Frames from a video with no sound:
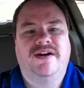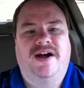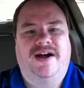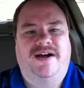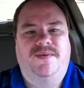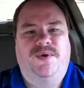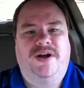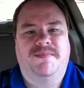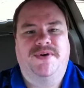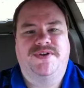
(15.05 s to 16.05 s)

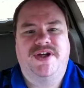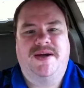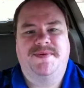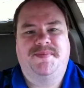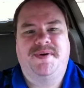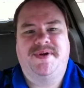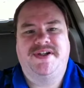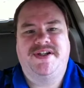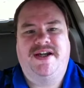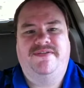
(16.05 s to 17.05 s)
working both jobs pretty
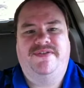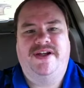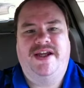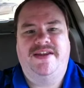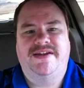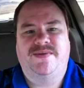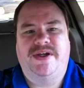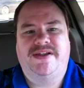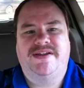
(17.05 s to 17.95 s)
much every day this week.